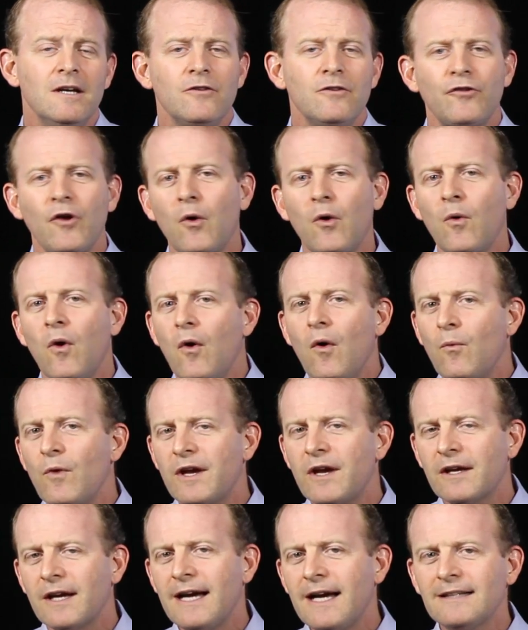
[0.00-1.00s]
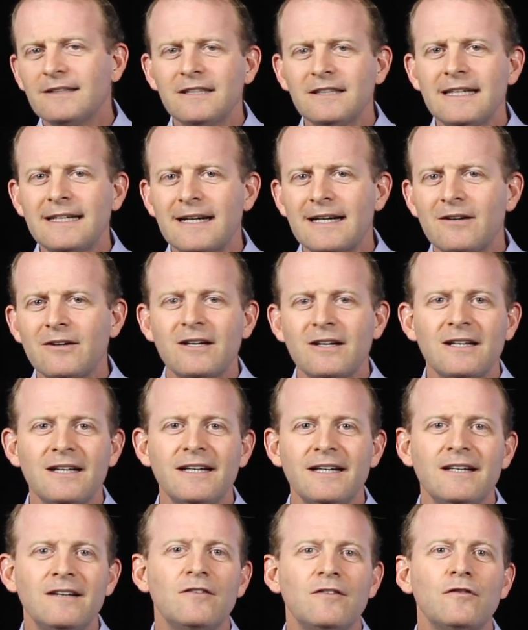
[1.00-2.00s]
So we could actually
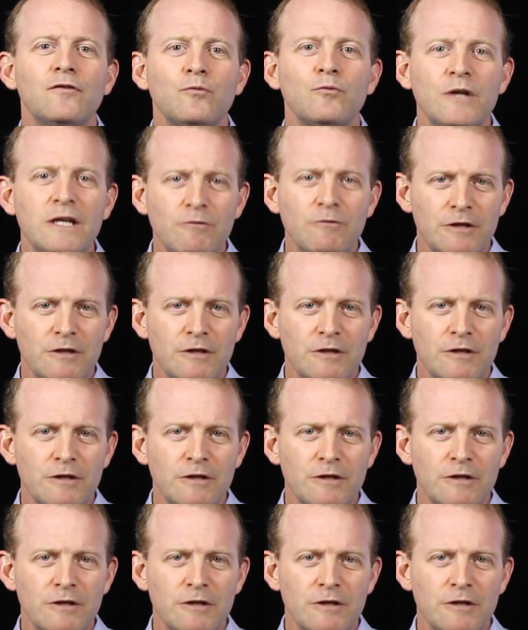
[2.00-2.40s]
calculate three